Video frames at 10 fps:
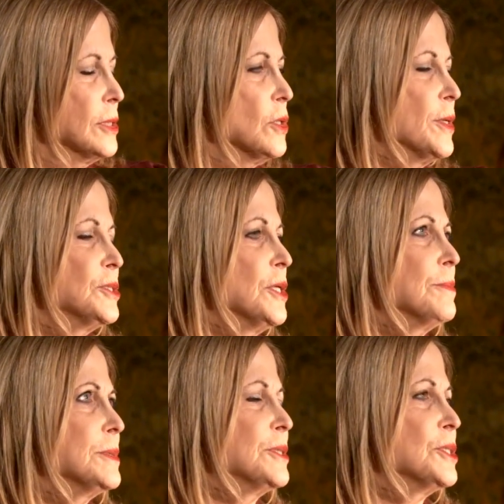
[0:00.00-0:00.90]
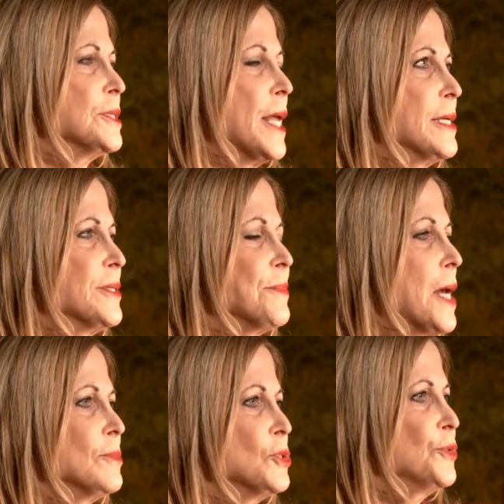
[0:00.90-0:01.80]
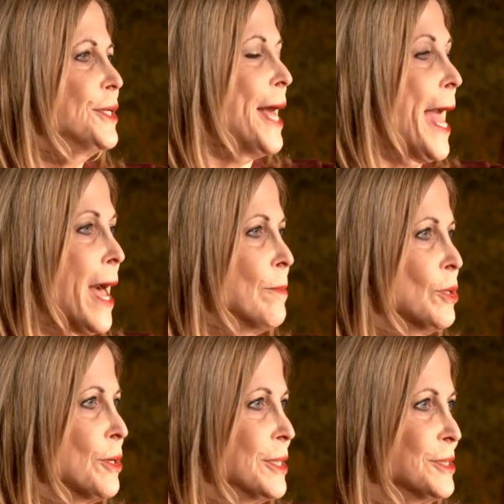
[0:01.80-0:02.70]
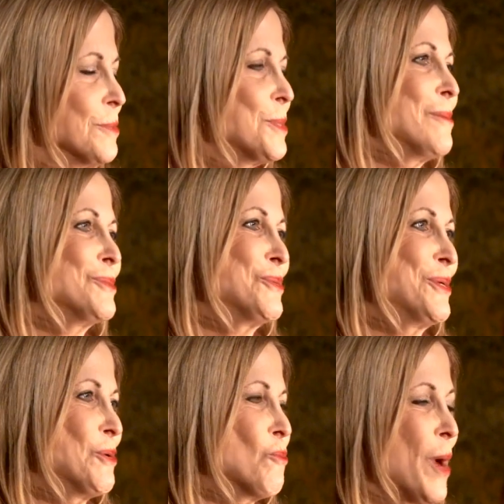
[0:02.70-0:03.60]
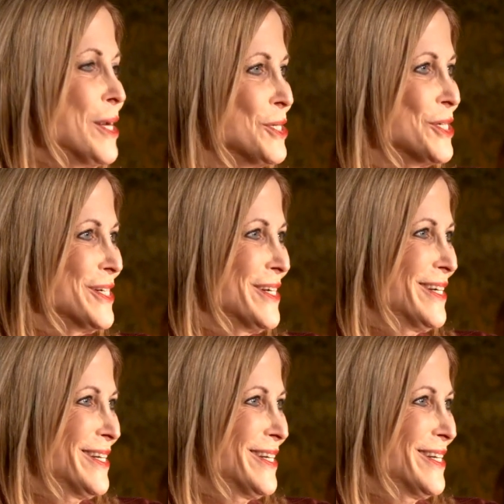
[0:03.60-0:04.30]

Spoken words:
So it's just like sometimes you need a hammer and sometimes you need a wrench,